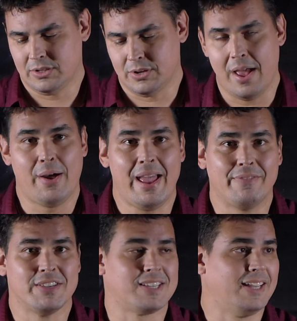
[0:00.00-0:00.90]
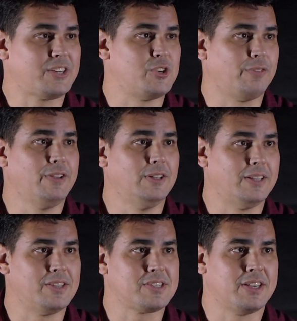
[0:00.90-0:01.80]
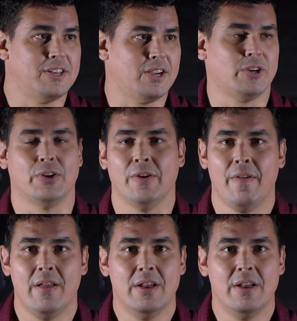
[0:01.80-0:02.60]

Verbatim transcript: So now I have this electric field in this conductor.